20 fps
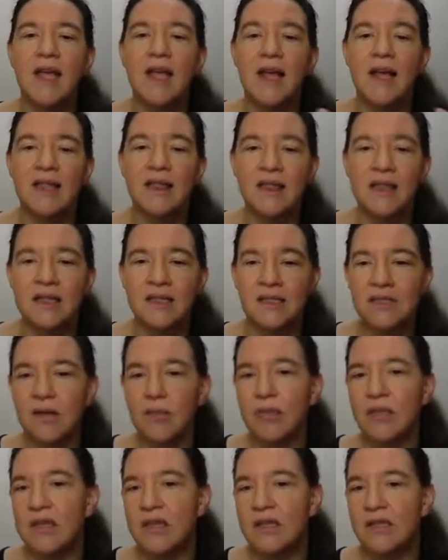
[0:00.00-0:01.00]
And there's
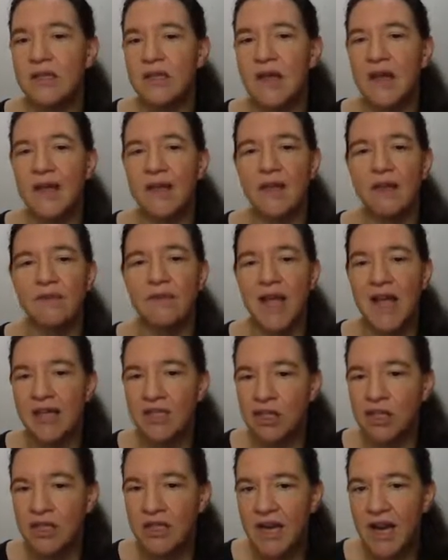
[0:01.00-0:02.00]
some things like
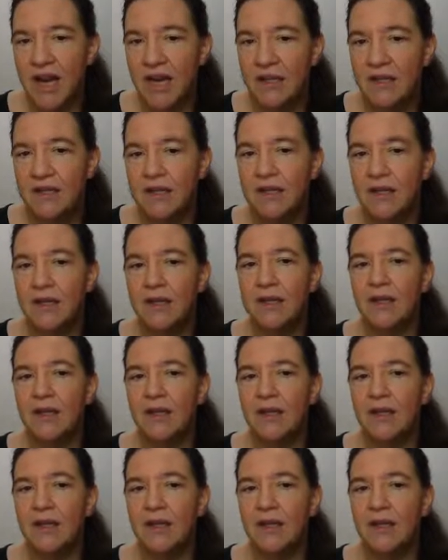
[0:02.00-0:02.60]
reaction attacks